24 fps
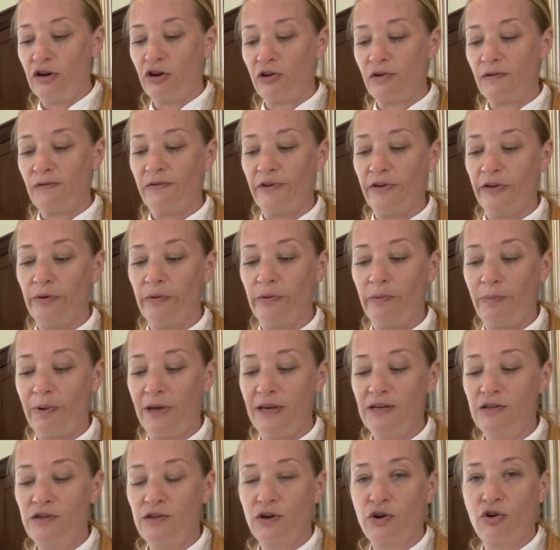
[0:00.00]
You could fill it with
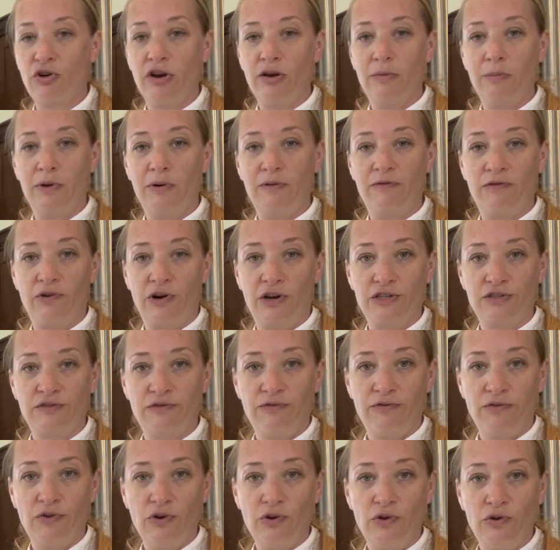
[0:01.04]
pastry cream and fresh
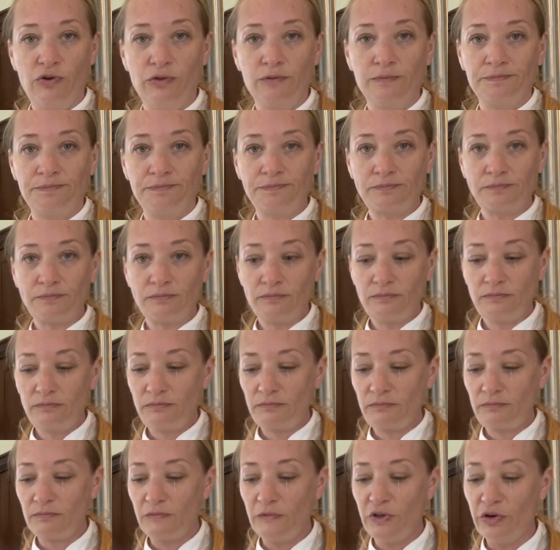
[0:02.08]
fruit.
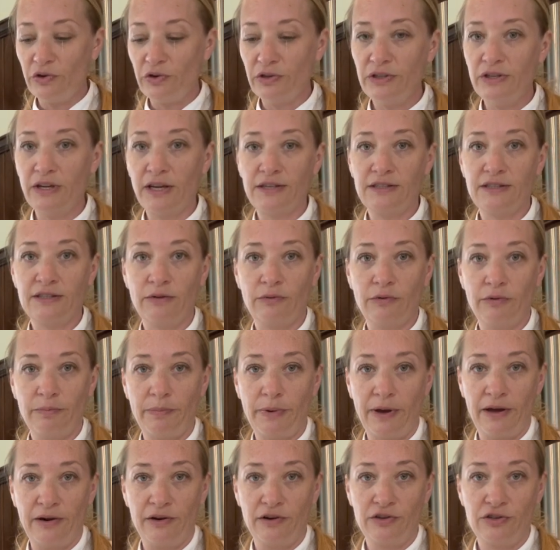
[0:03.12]
You could dust it with
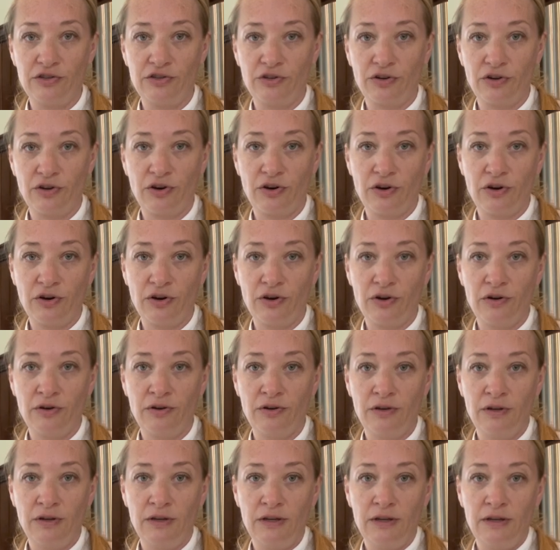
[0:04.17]
powdered sugar.
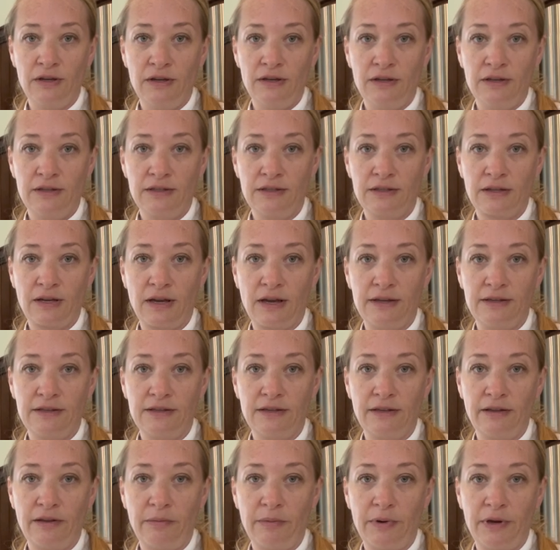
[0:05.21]

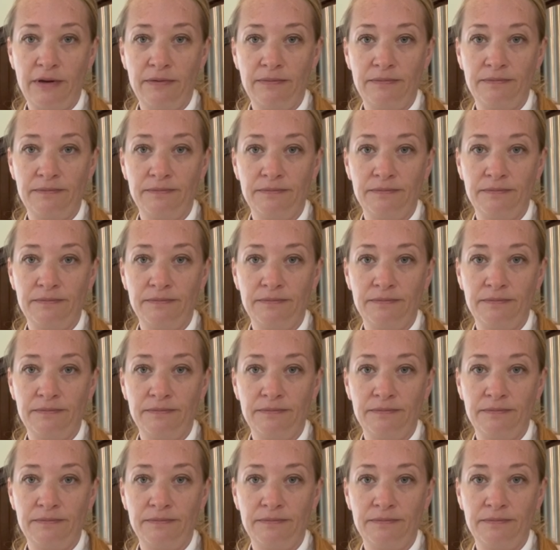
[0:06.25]
Sky's the limit.